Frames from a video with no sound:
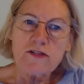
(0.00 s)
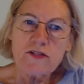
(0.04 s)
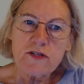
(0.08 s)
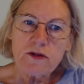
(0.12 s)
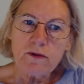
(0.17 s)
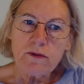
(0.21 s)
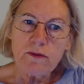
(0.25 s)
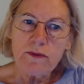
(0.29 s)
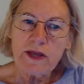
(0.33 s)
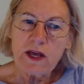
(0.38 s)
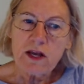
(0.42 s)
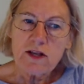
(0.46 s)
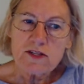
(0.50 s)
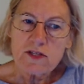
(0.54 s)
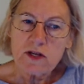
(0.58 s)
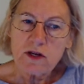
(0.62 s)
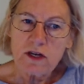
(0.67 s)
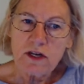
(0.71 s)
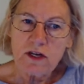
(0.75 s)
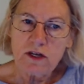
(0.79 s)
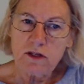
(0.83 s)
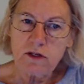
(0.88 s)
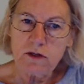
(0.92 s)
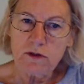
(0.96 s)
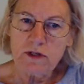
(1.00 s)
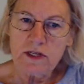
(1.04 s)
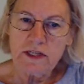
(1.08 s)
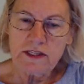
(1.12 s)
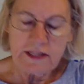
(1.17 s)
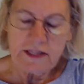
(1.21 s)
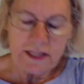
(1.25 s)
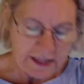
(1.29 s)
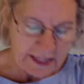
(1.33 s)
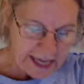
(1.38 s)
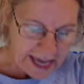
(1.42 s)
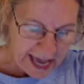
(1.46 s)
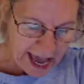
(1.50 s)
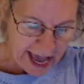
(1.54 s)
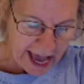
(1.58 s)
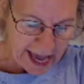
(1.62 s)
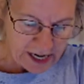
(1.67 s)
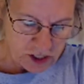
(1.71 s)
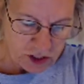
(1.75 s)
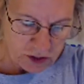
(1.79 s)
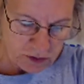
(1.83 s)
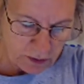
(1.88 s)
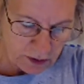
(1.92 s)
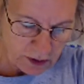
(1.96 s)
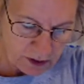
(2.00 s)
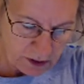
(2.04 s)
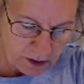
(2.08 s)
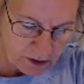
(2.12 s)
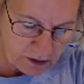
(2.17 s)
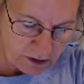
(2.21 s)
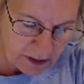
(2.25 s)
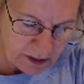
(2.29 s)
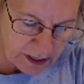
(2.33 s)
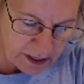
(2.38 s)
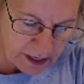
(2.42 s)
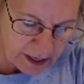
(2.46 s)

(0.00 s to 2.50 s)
We also concluded that the actual